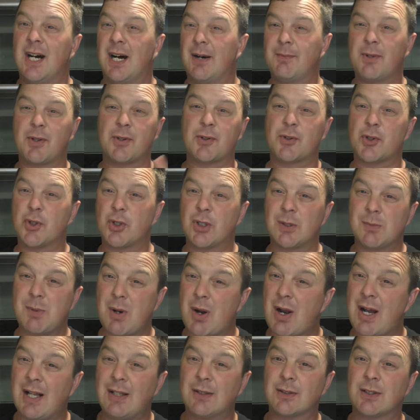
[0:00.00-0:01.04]
I'm not talking
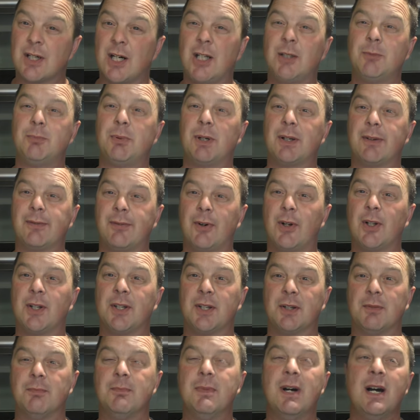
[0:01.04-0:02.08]
about alcohol by
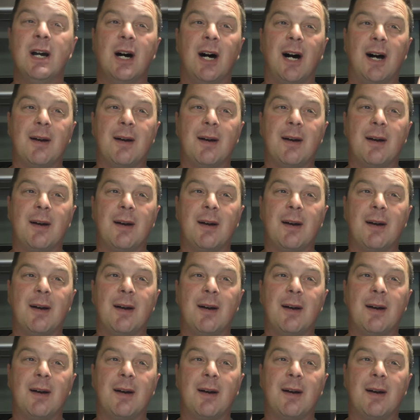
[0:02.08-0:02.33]
volume,